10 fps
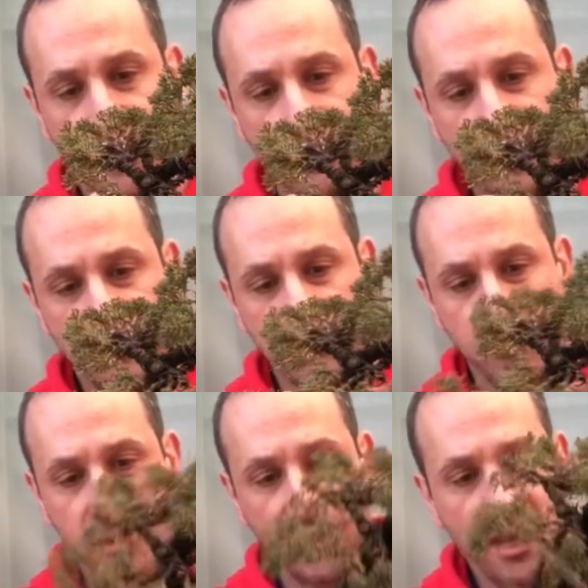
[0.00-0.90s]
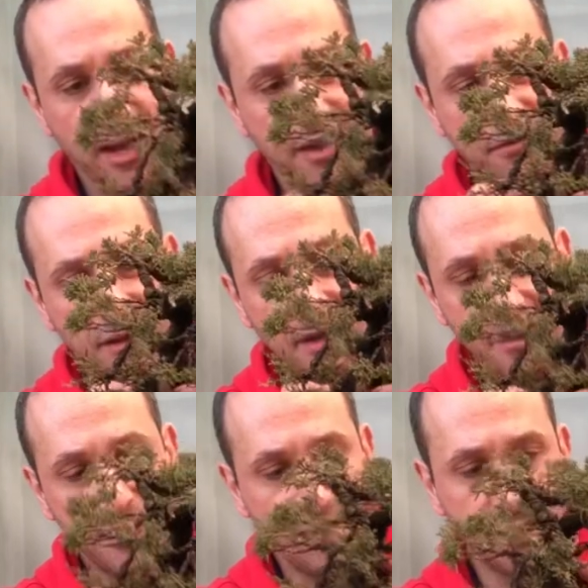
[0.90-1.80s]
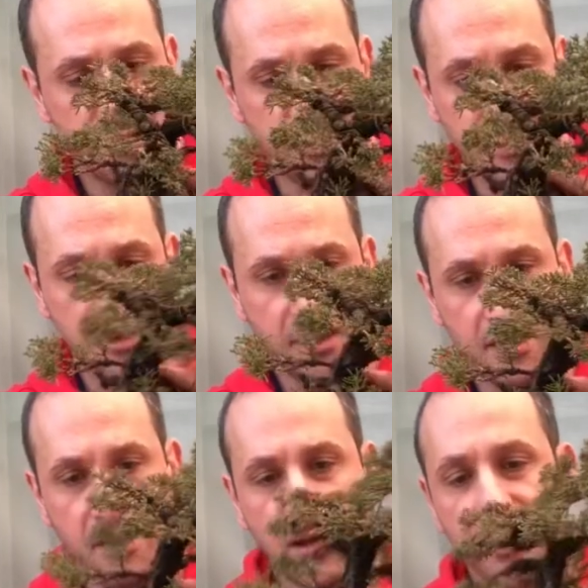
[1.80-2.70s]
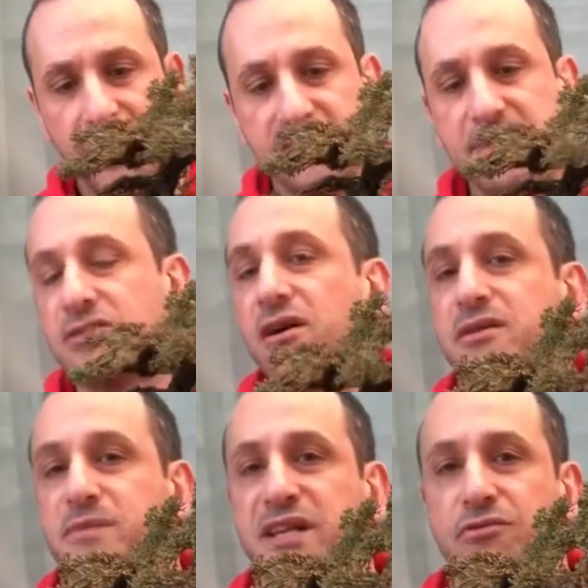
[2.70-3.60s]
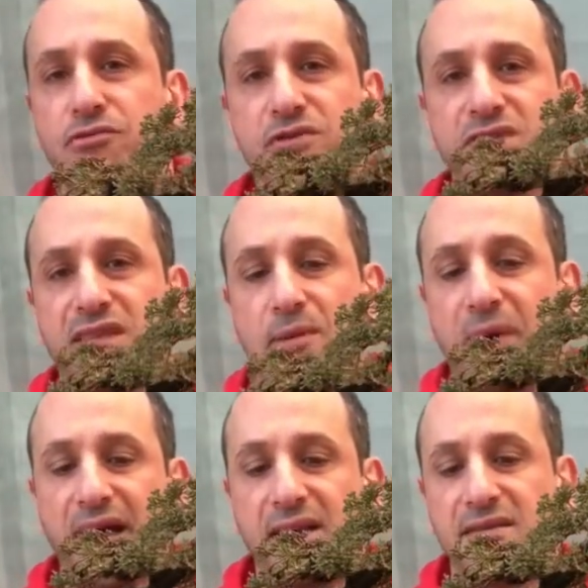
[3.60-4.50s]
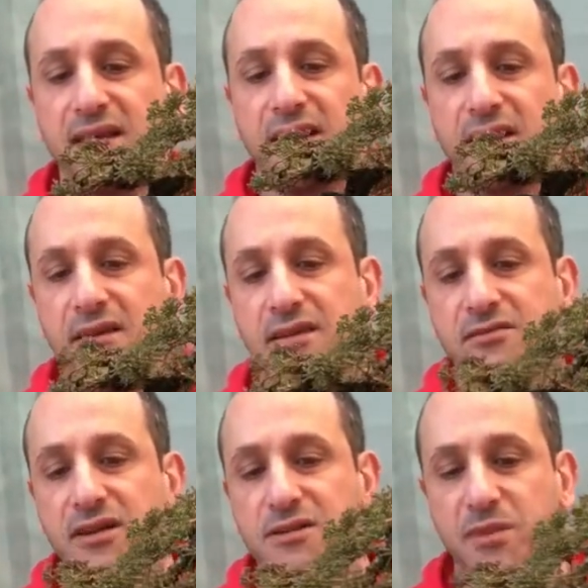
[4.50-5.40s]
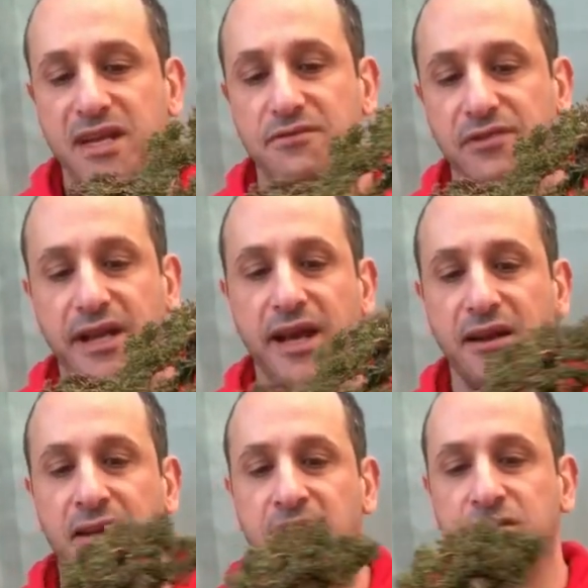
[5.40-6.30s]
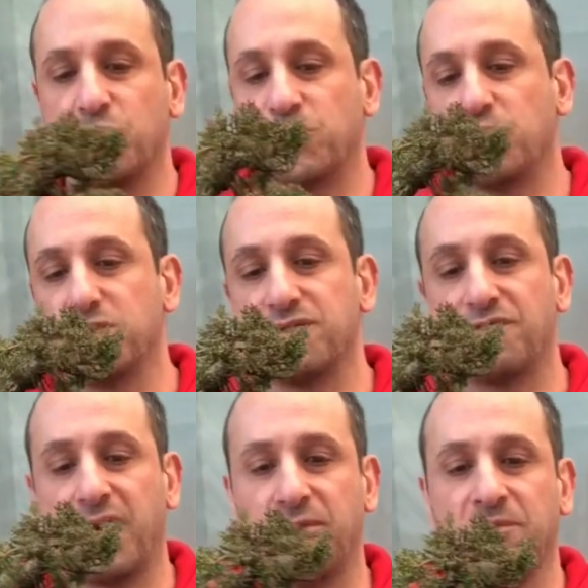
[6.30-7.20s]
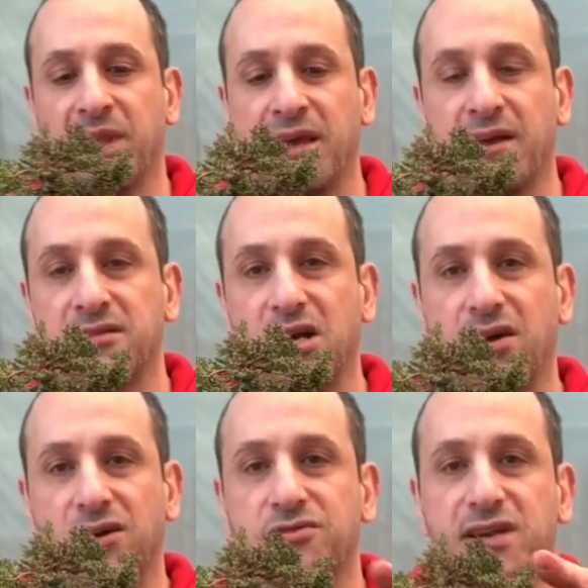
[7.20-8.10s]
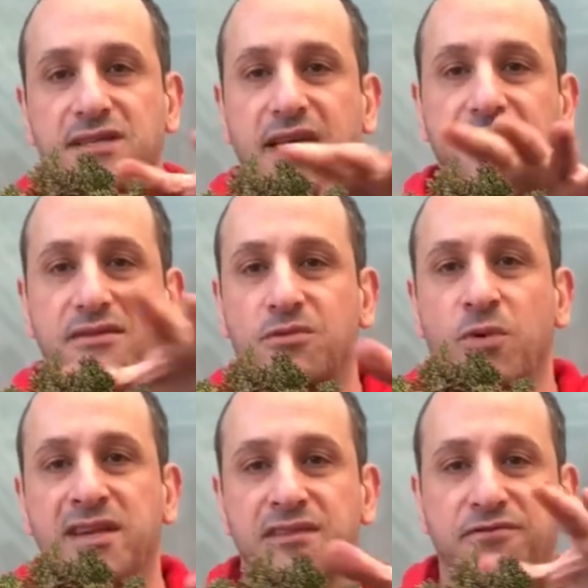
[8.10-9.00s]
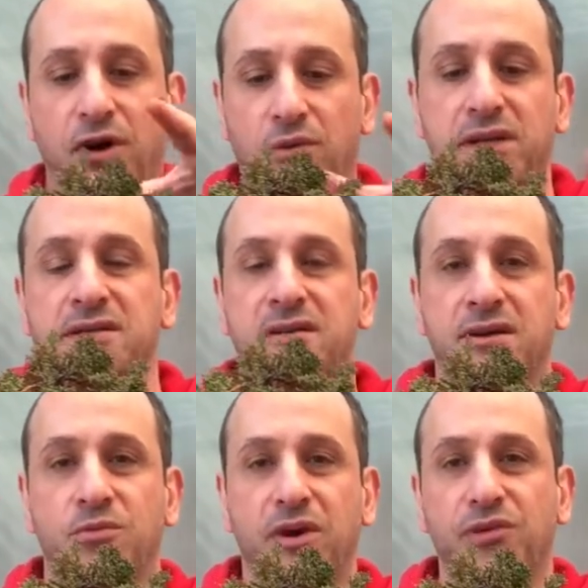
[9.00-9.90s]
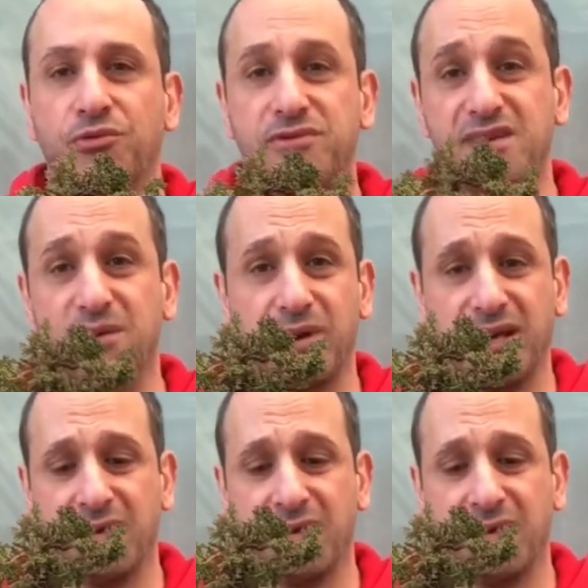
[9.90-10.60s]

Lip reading: Make sure it's all alive. I notice there's not as many roots at the back, see here? There's not as many fled out, it's more towards the front. So it kind of translates, where's the foliage, where the roots in a way.